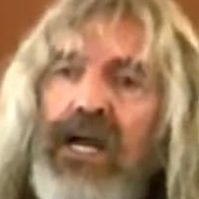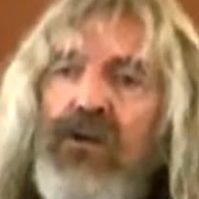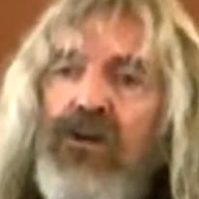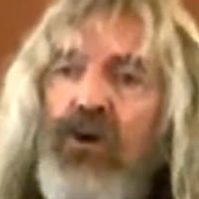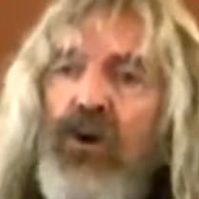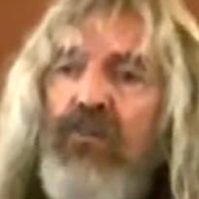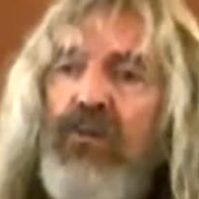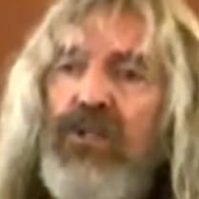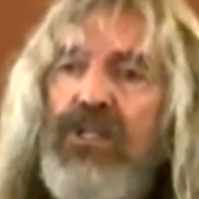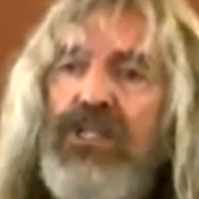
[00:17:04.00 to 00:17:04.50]
and
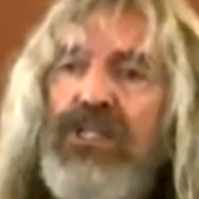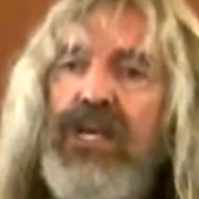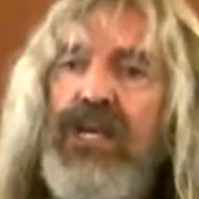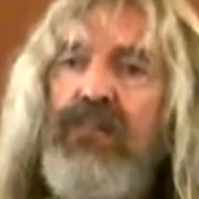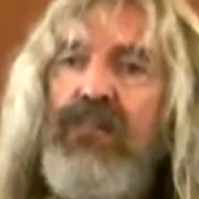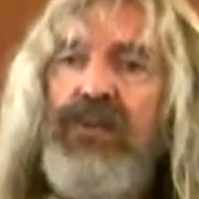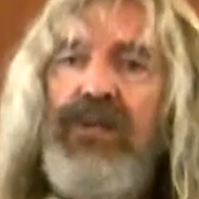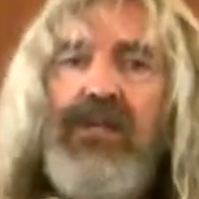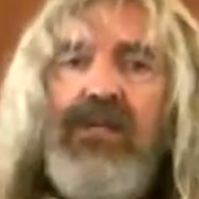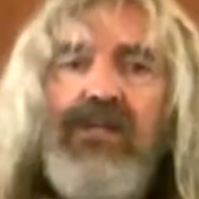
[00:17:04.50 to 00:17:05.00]
Homo
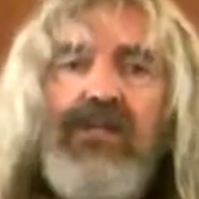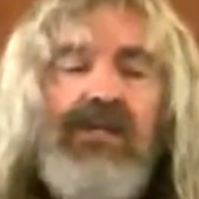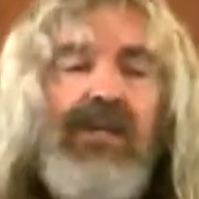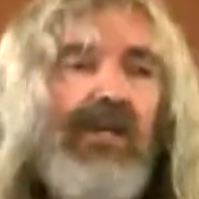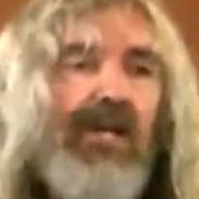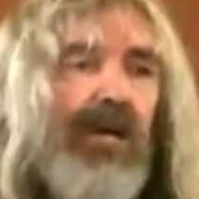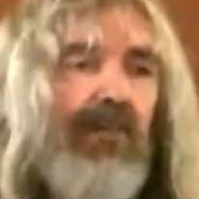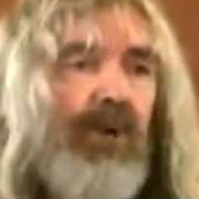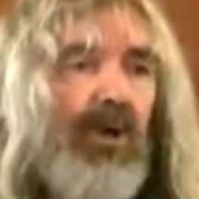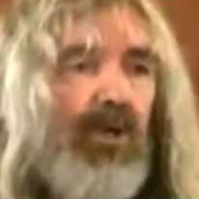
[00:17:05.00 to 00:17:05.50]
sapiens
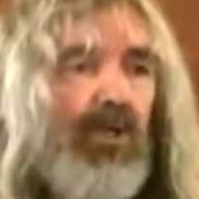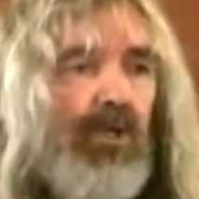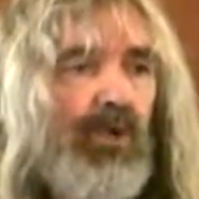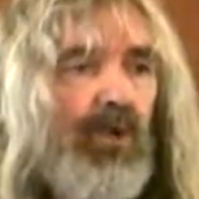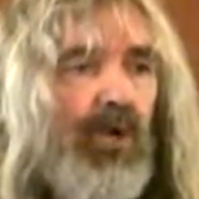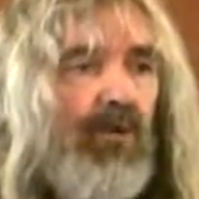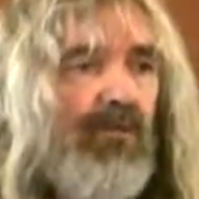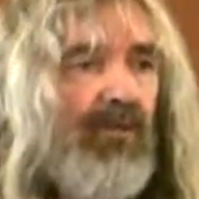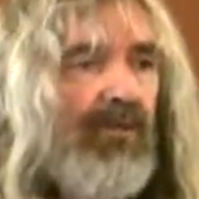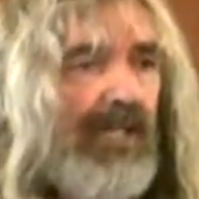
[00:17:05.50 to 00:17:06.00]
about
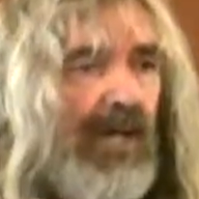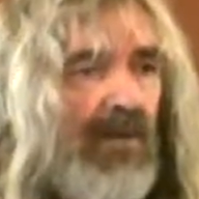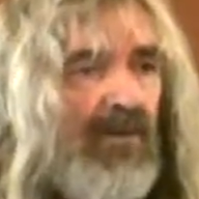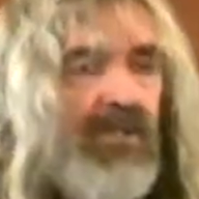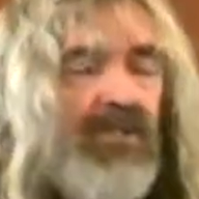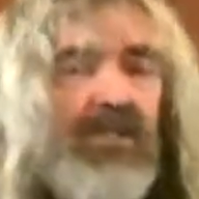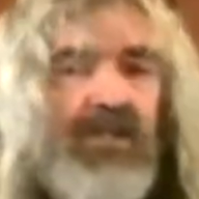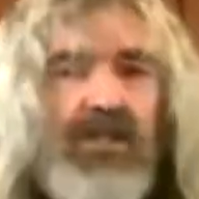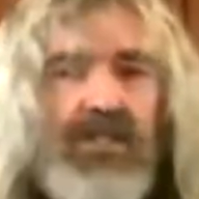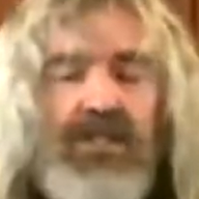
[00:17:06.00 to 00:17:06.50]

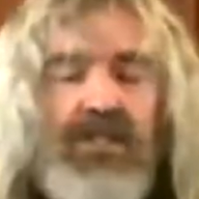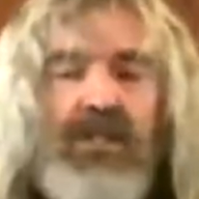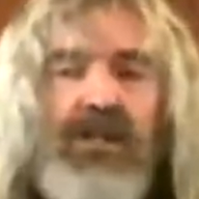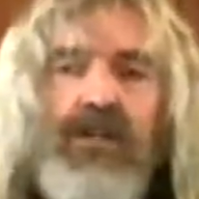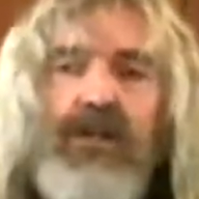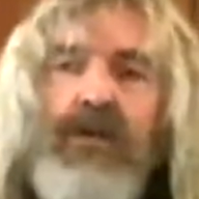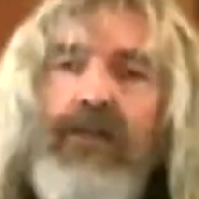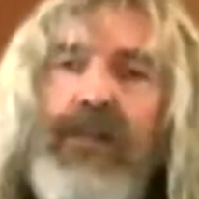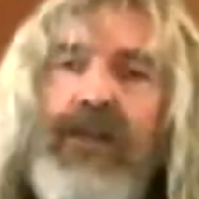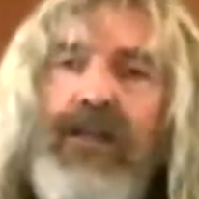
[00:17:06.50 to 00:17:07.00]
200,000 years
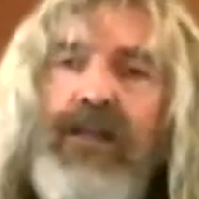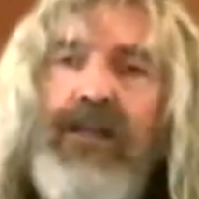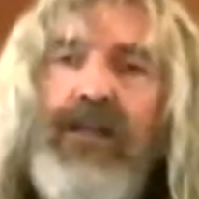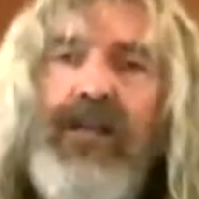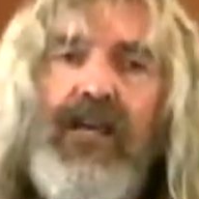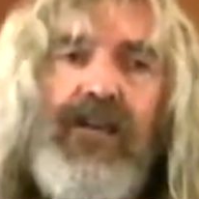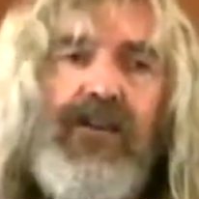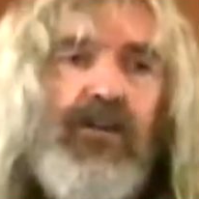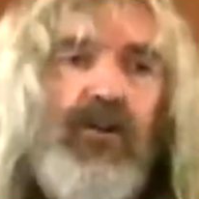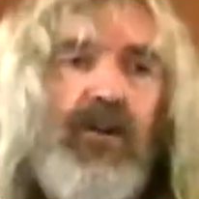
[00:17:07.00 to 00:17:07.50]
ago,
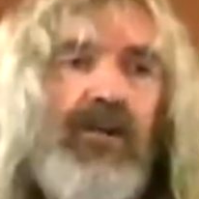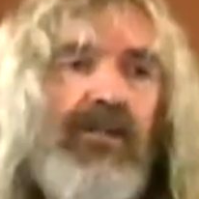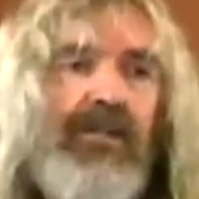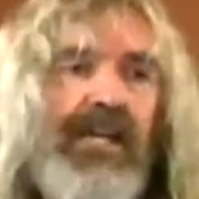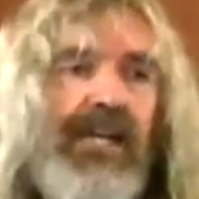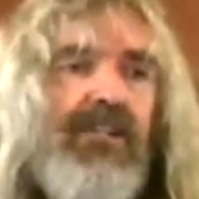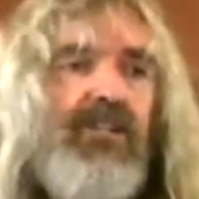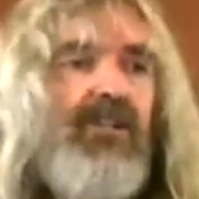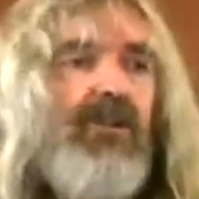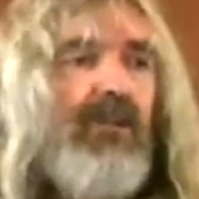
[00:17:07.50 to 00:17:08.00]
it took
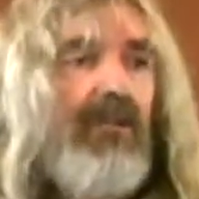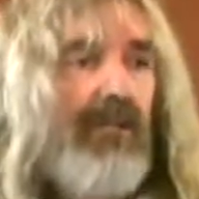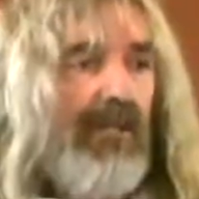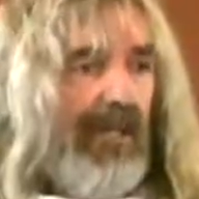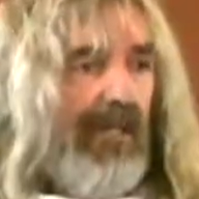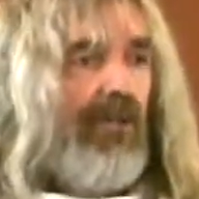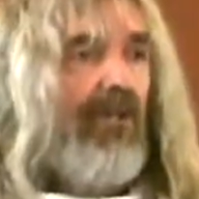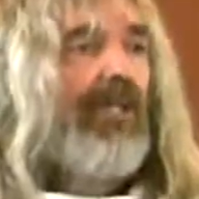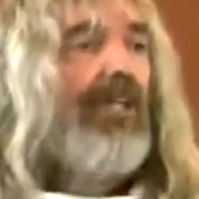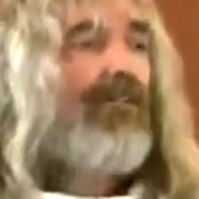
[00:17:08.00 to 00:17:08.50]
nature
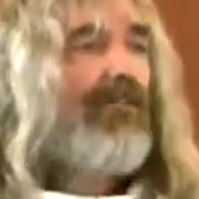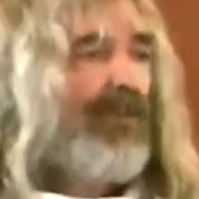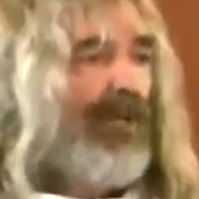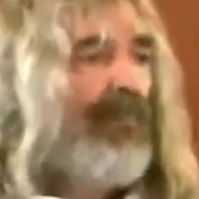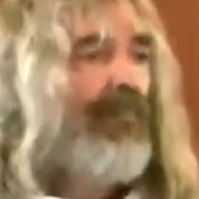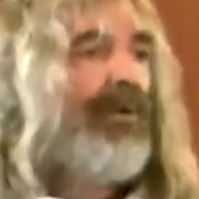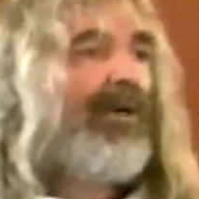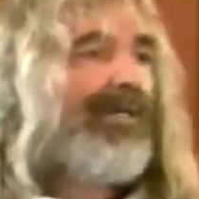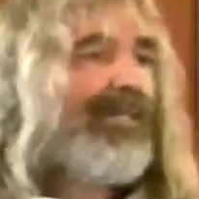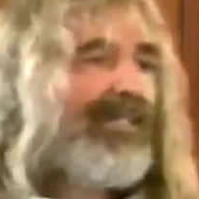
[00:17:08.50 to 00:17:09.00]
literally
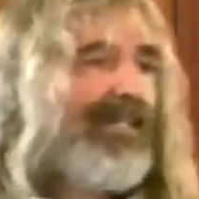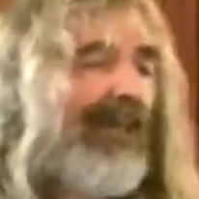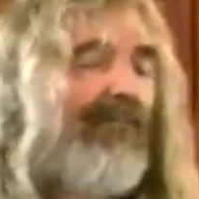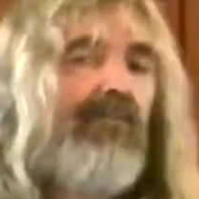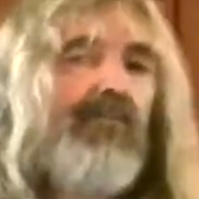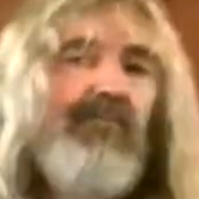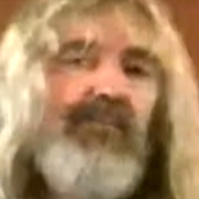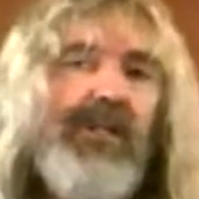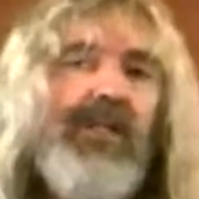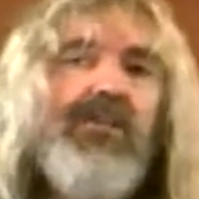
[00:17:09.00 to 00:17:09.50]

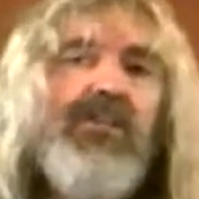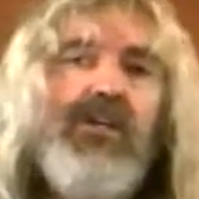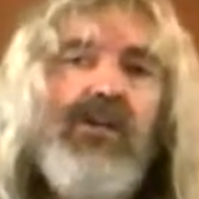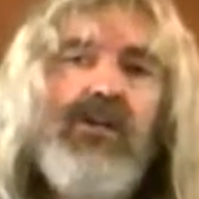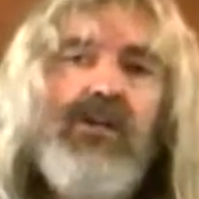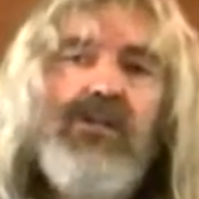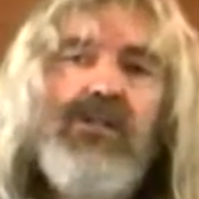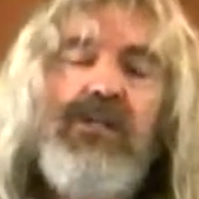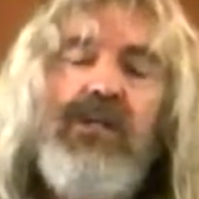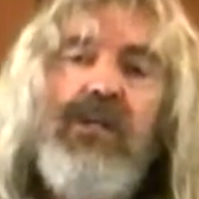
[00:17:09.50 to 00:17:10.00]
3.7 billion
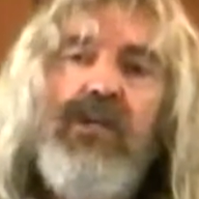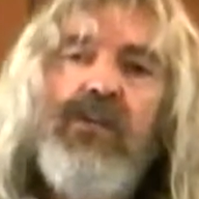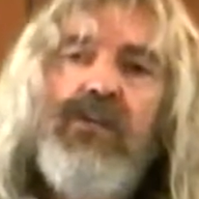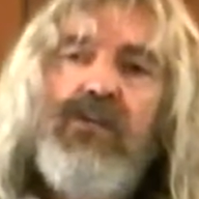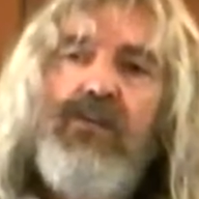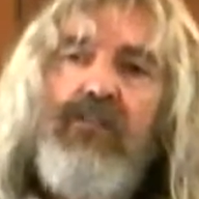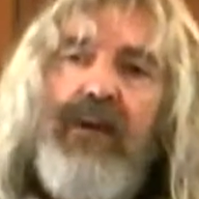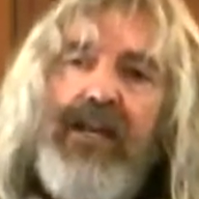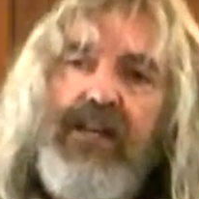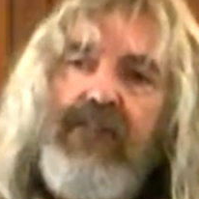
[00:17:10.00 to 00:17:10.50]
years to
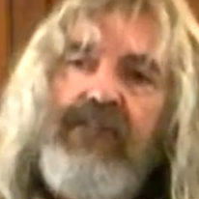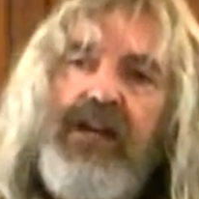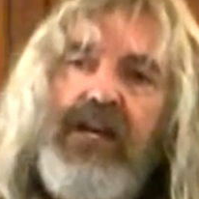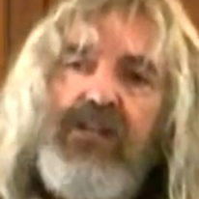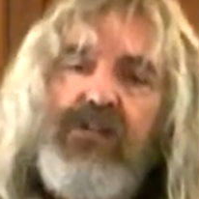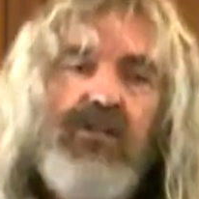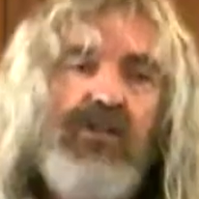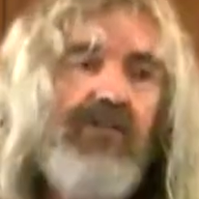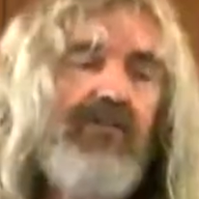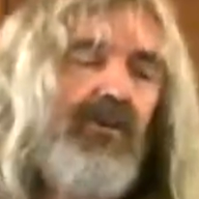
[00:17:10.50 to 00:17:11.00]

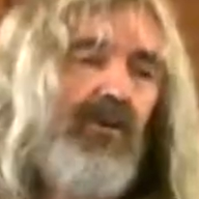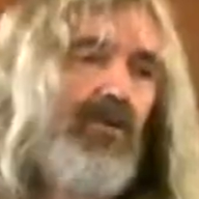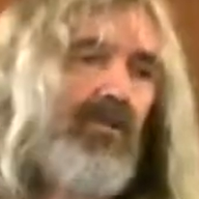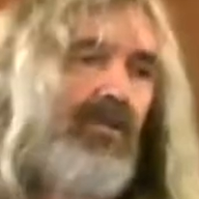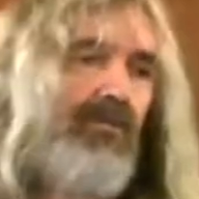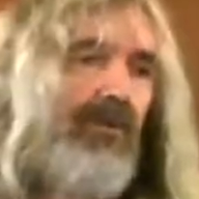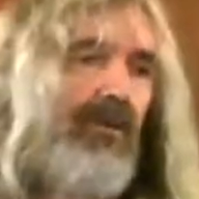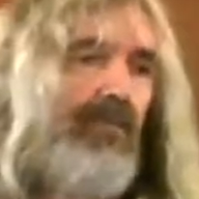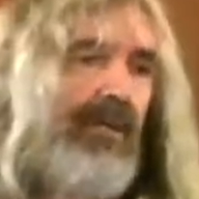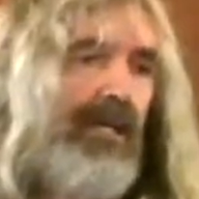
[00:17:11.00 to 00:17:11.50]
manufacture the first
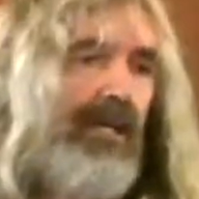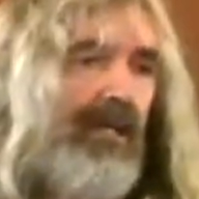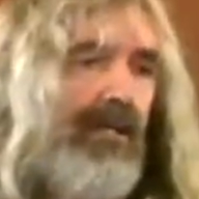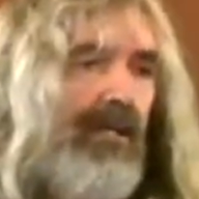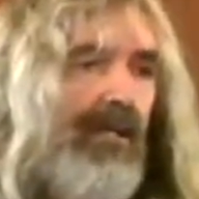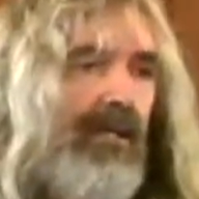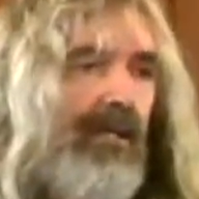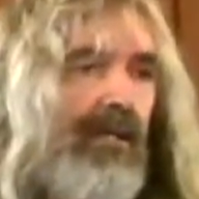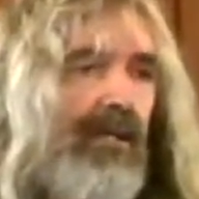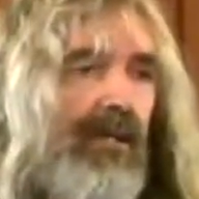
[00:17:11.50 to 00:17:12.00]
human being.
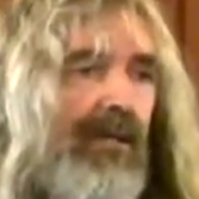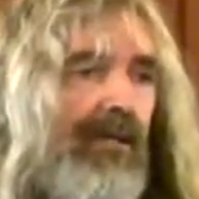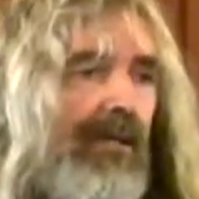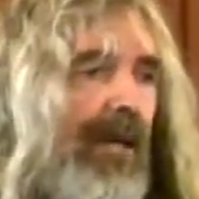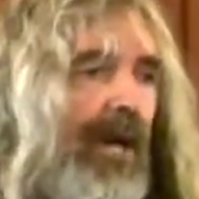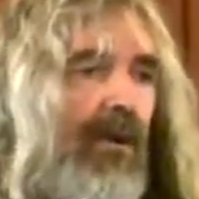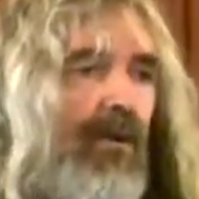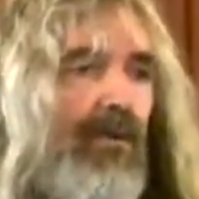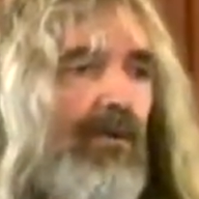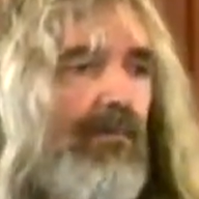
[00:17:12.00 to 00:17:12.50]

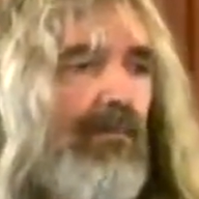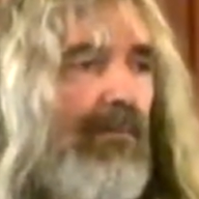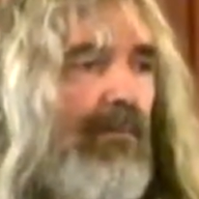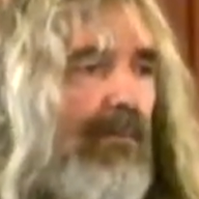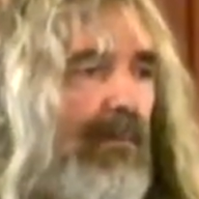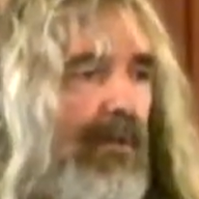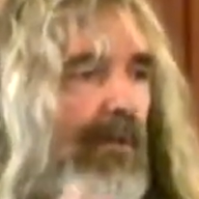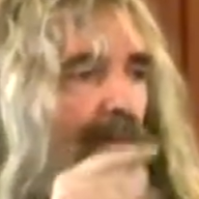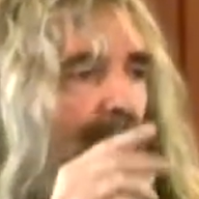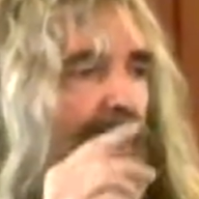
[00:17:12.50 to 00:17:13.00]
Now
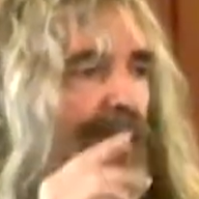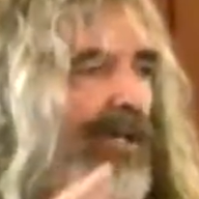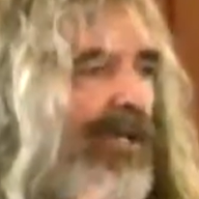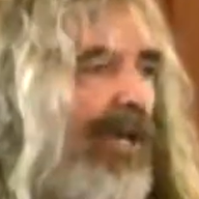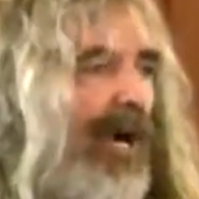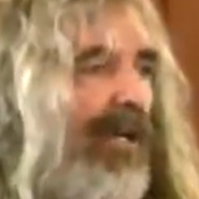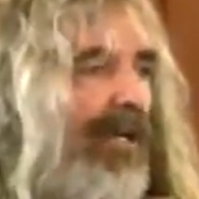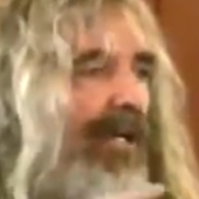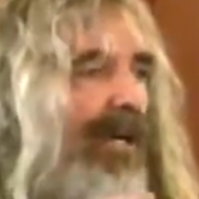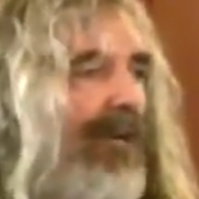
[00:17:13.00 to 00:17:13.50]
we can
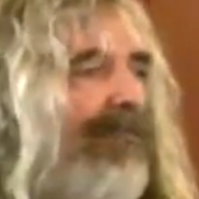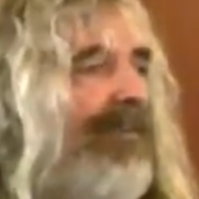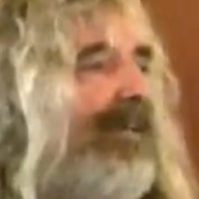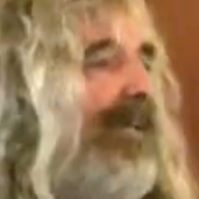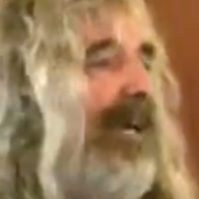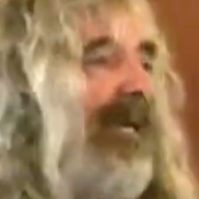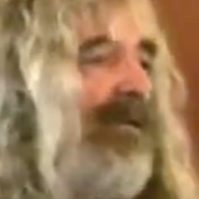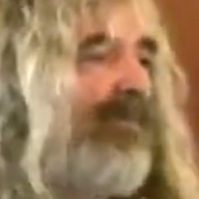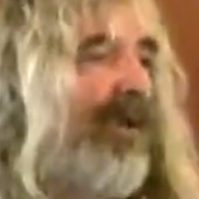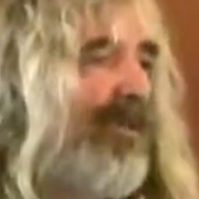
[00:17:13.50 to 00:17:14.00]
knock it off in
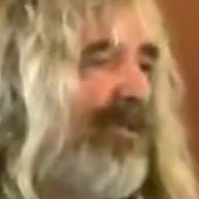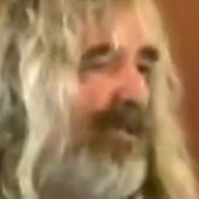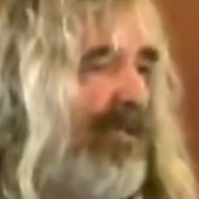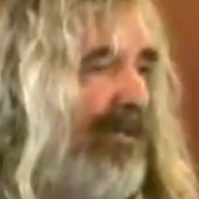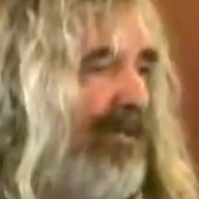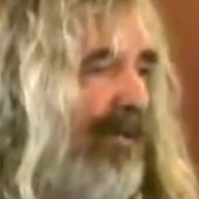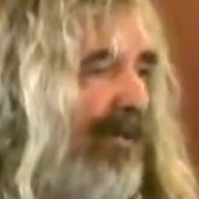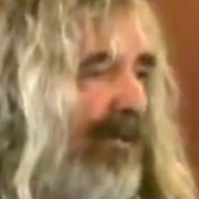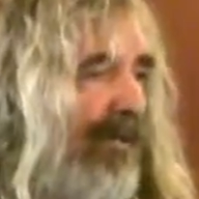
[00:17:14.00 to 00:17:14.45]
9 months.